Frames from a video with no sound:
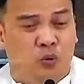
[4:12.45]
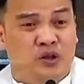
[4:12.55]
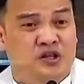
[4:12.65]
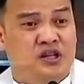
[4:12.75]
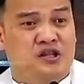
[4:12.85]

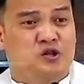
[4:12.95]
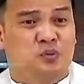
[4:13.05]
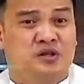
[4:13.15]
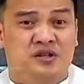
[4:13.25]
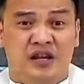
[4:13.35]
When Jesus
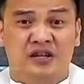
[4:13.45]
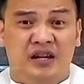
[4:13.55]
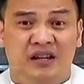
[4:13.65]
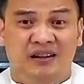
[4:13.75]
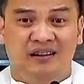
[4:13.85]
was
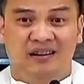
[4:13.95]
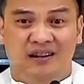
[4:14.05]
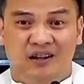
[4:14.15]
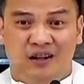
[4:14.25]
saying